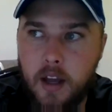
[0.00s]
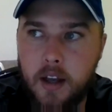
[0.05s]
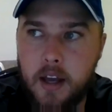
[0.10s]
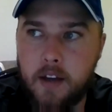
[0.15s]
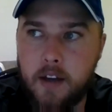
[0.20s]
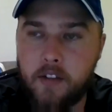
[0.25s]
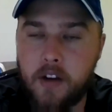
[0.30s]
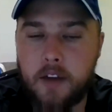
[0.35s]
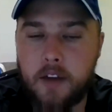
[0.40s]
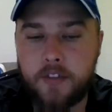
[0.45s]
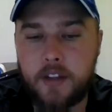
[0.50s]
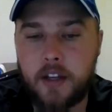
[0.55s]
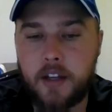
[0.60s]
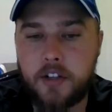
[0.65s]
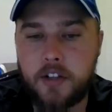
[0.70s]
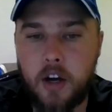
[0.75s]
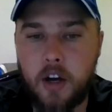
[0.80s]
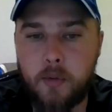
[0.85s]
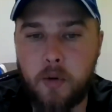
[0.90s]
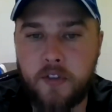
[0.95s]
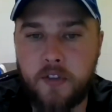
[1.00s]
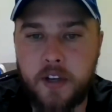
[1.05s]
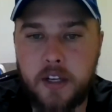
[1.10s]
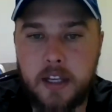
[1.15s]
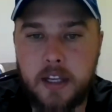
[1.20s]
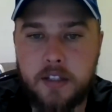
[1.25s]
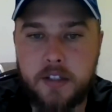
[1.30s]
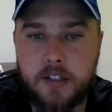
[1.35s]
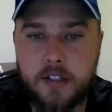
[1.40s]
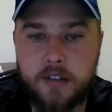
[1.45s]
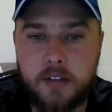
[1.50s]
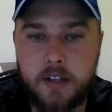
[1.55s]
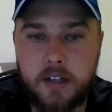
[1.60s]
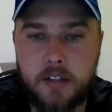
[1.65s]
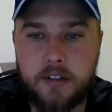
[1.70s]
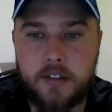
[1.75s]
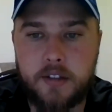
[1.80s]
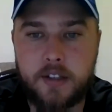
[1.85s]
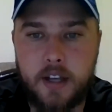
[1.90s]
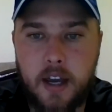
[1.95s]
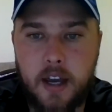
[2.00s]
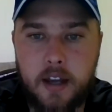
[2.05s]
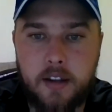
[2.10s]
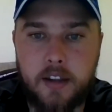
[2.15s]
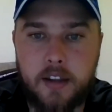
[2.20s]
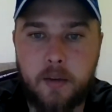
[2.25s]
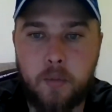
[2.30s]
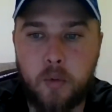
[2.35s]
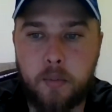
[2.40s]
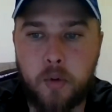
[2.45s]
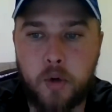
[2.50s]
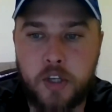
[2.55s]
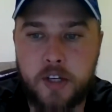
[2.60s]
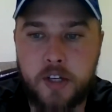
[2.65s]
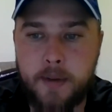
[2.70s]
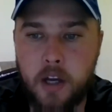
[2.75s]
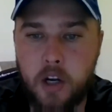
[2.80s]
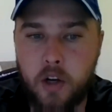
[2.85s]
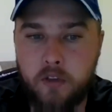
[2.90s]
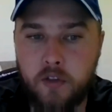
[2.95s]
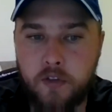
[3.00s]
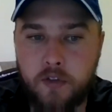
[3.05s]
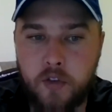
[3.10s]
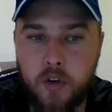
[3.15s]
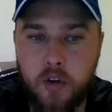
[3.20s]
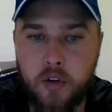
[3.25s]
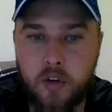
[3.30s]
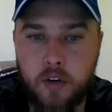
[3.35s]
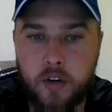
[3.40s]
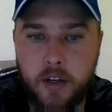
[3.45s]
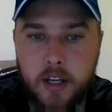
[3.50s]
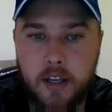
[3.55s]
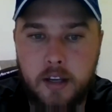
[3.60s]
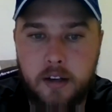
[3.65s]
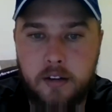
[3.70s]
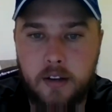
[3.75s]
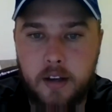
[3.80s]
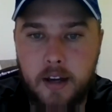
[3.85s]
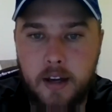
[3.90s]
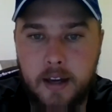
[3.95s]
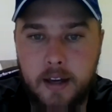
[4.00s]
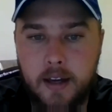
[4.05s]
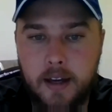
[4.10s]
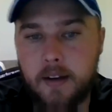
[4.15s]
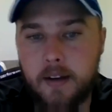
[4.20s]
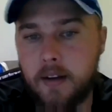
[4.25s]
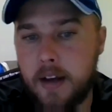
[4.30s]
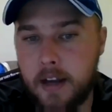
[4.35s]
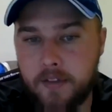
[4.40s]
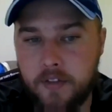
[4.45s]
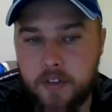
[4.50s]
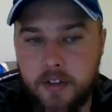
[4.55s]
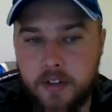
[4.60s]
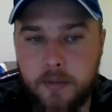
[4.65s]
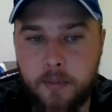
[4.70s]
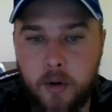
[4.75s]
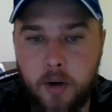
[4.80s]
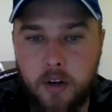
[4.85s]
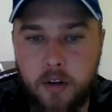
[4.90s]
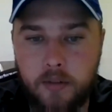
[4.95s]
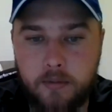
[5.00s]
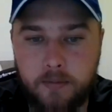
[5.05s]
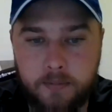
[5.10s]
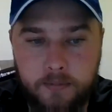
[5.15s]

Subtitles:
after that time off, he needs a start, and then we'll push him out over further again after tomorrow.